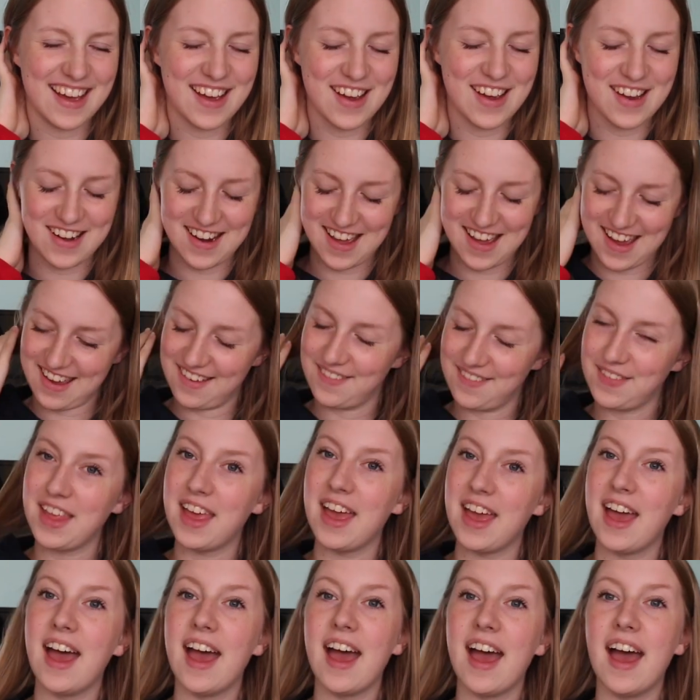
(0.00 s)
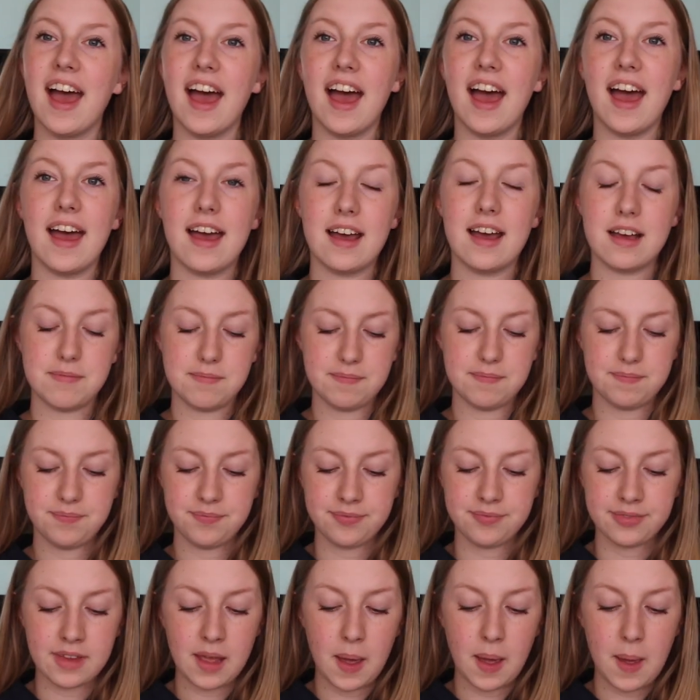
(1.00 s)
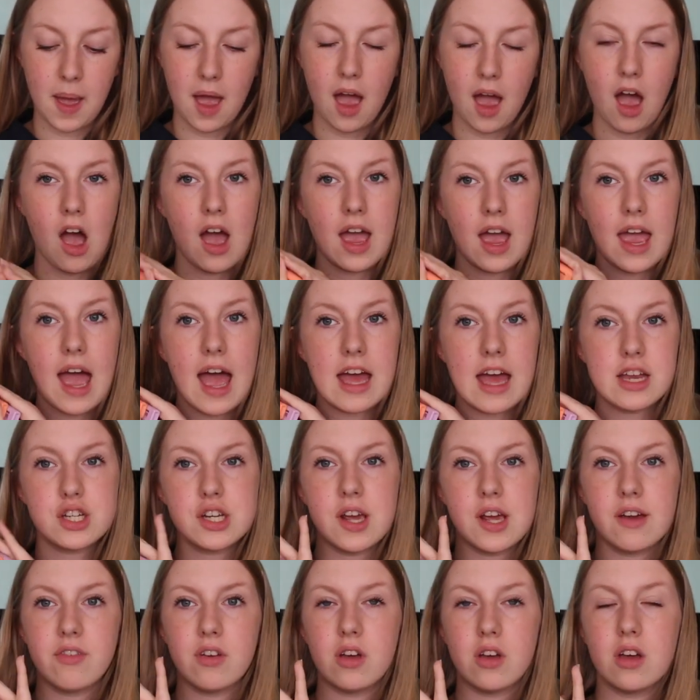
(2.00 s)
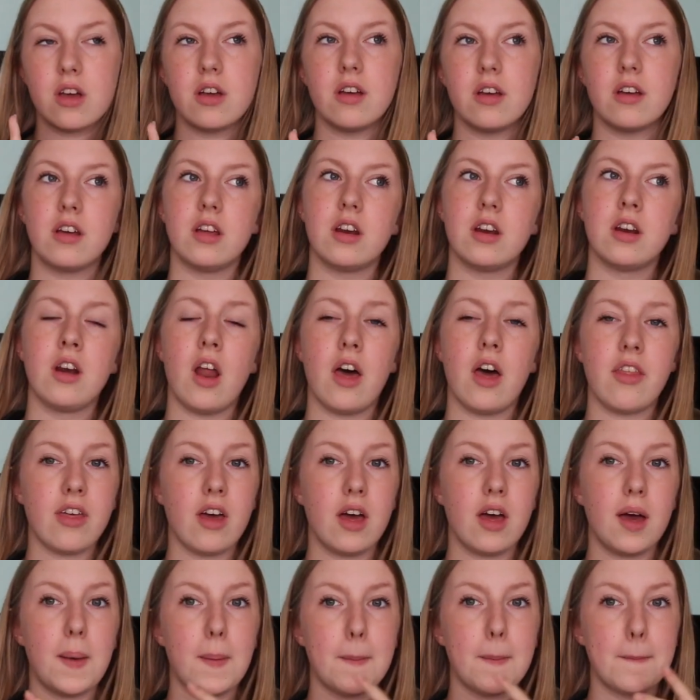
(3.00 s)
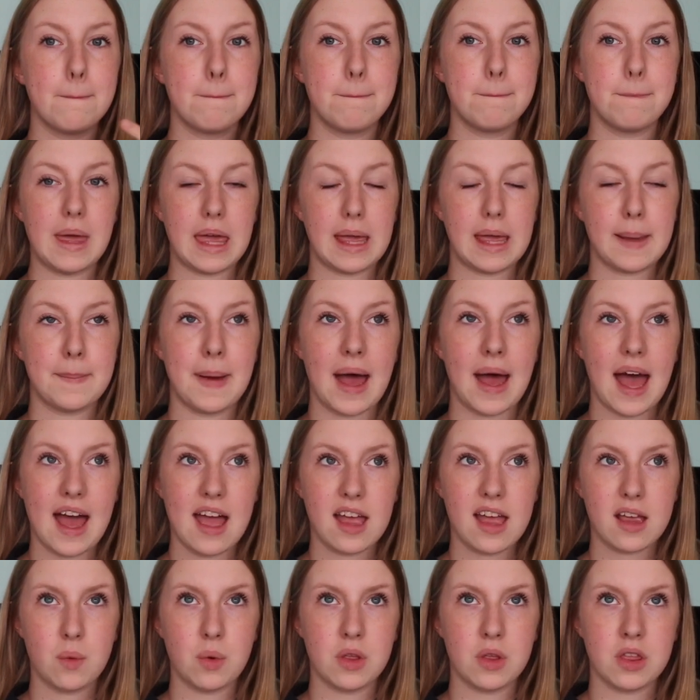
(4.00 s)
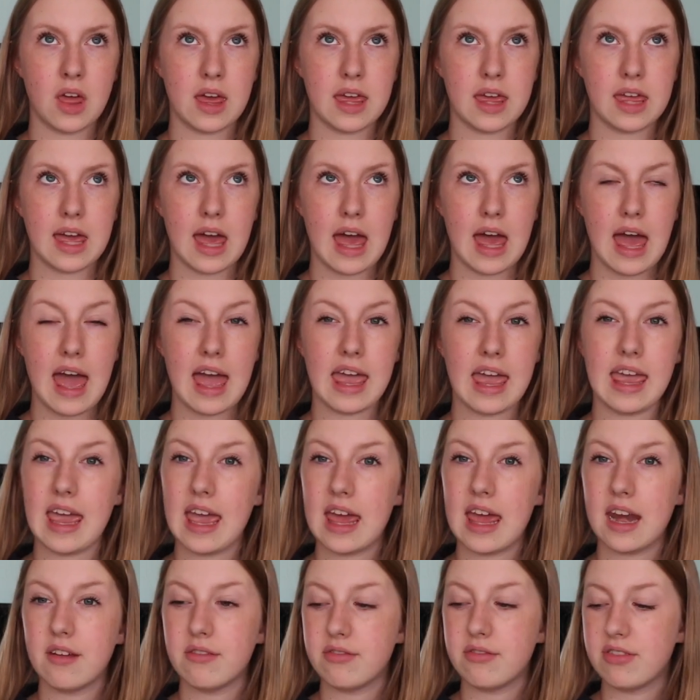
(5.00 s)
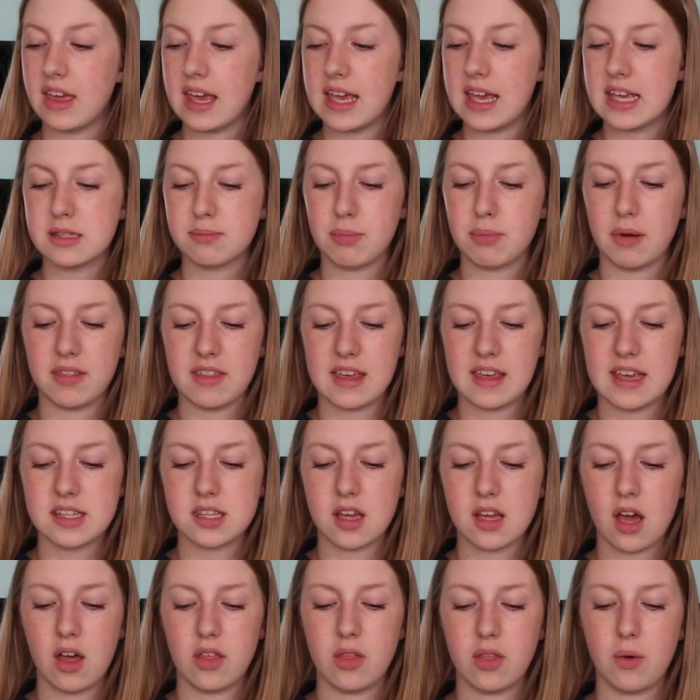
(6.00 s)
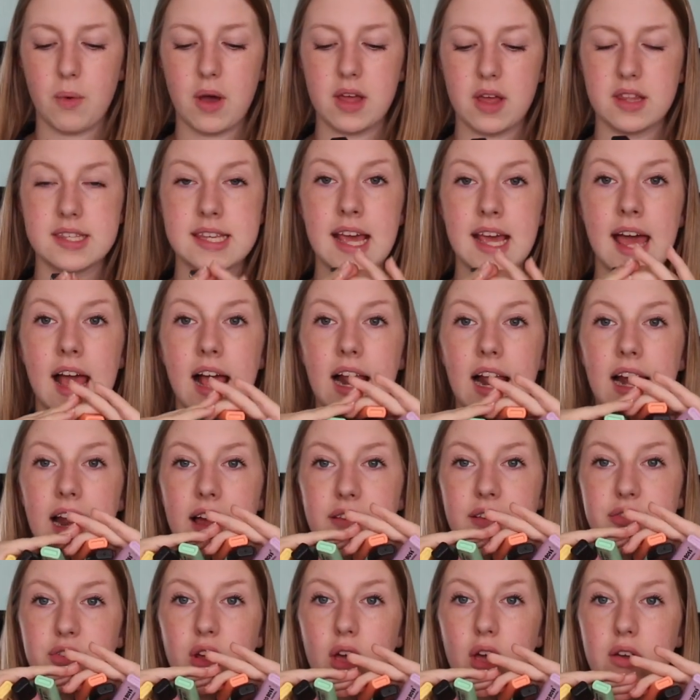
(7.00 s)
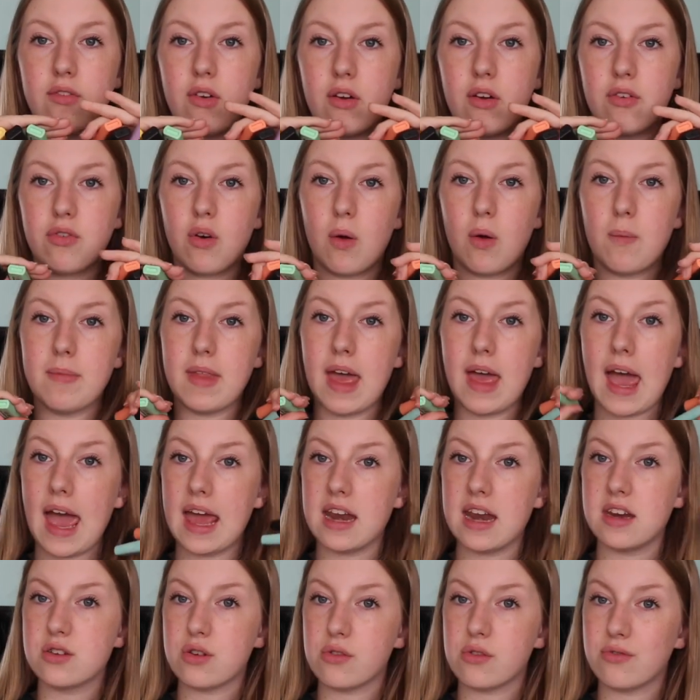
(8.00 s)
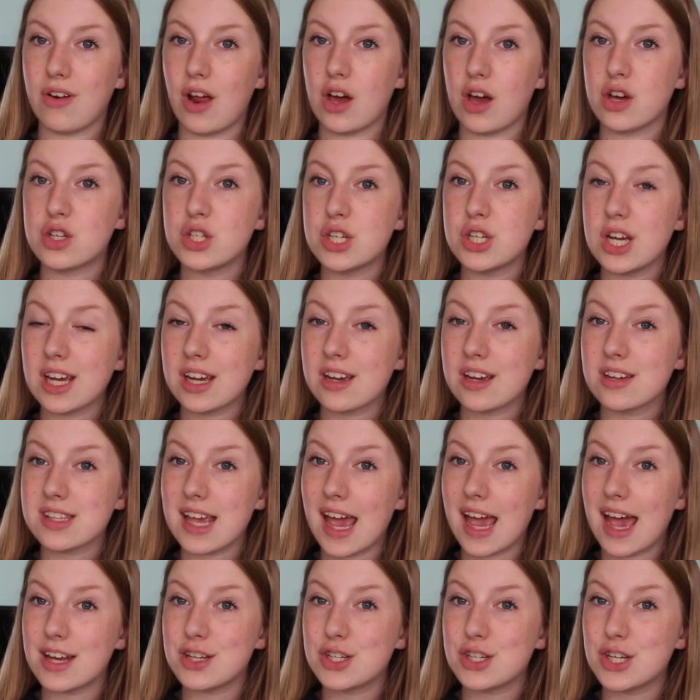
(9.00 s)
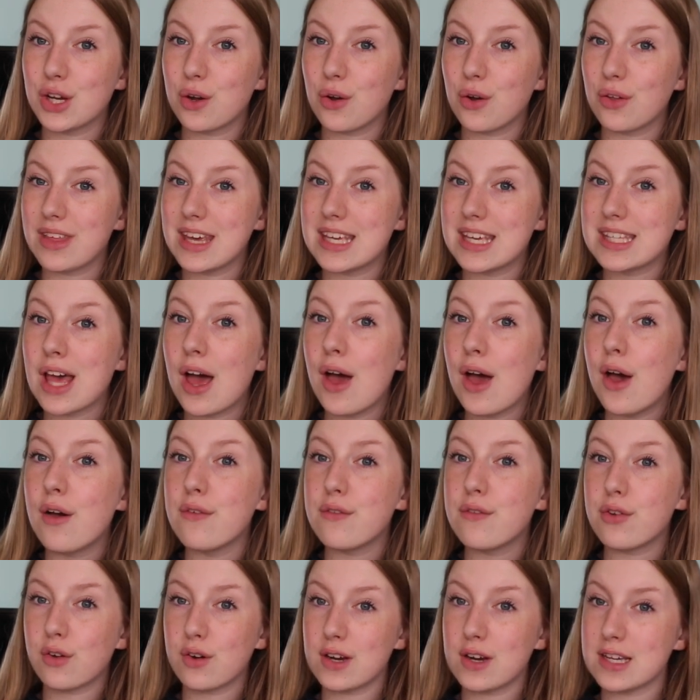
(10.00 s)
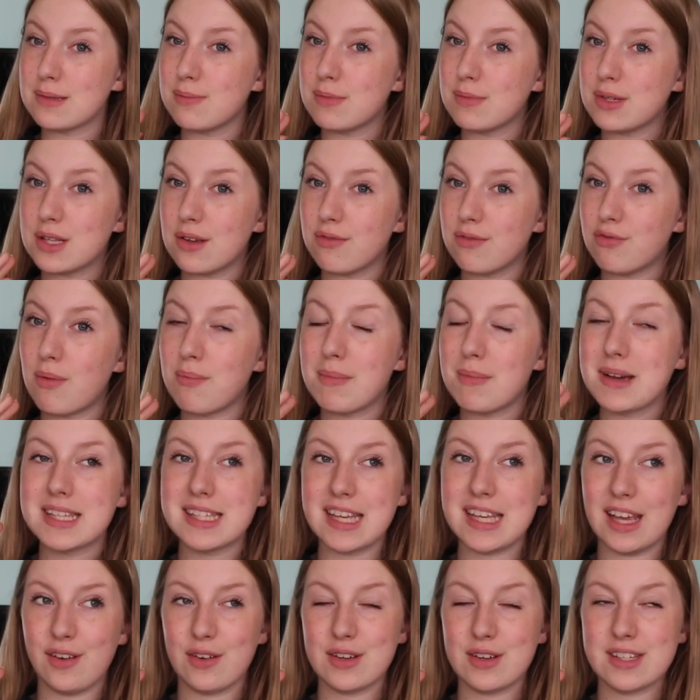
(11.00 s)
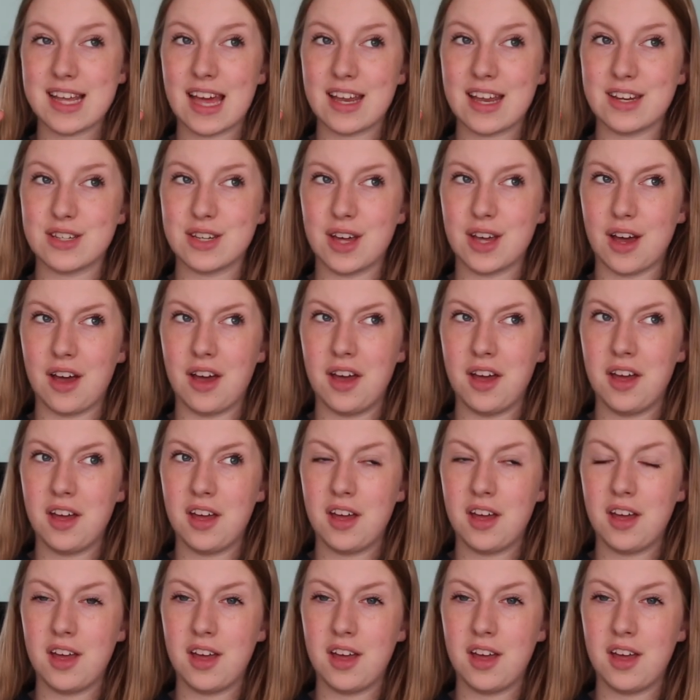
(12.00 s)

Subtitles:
oh no. I actually have another big pack with like 8 in of these, but these are the ones left over from the end of last year, because I actually got these for Christmas from my Secret Santa.